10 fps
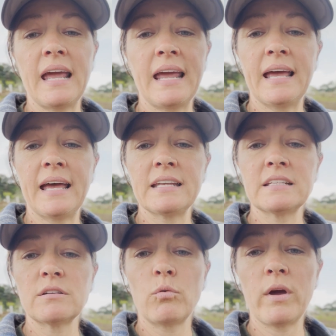
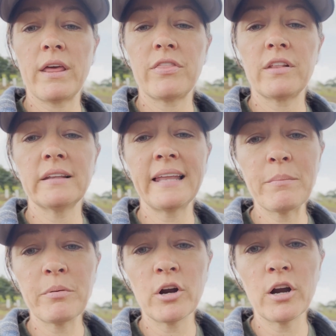and with
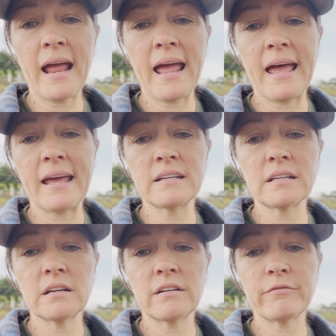labor and
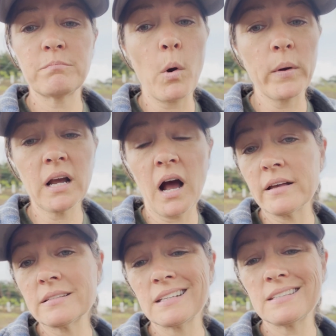mowing
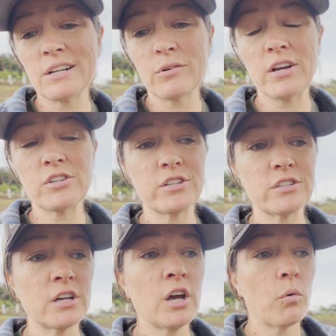cost
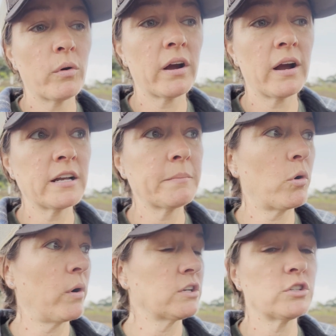considerations, we end up
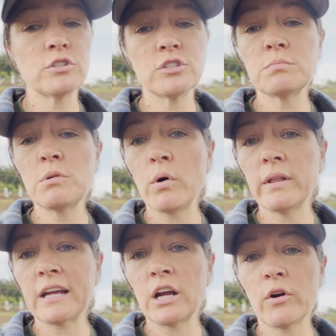going to just mow
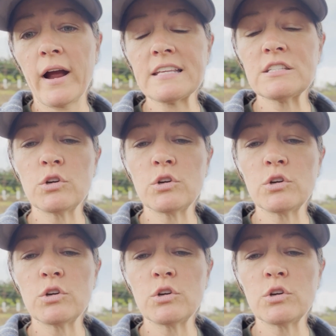it like a grass.